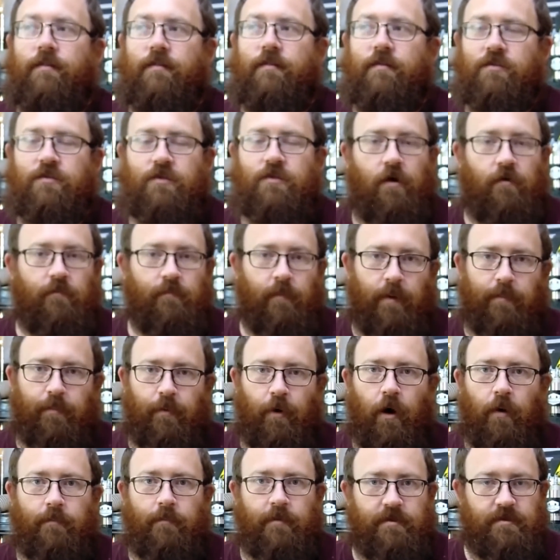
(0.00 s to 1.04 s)
solved my
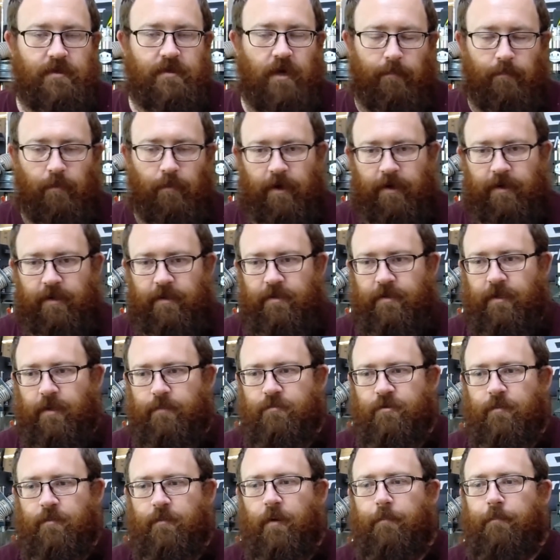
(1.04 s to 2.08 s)
problem. It stopped breaking
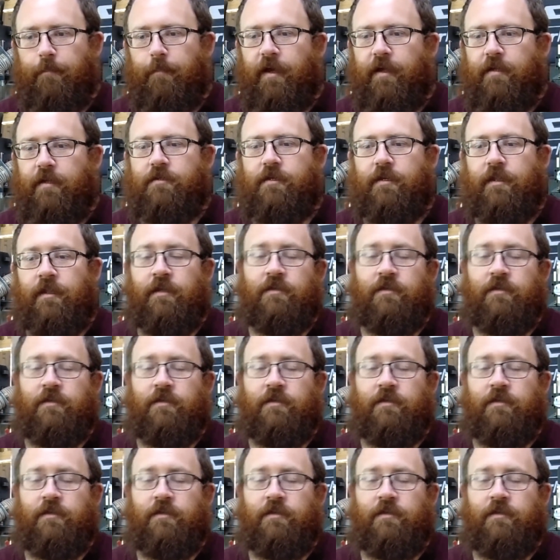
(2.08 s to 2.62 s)
tips on my bits.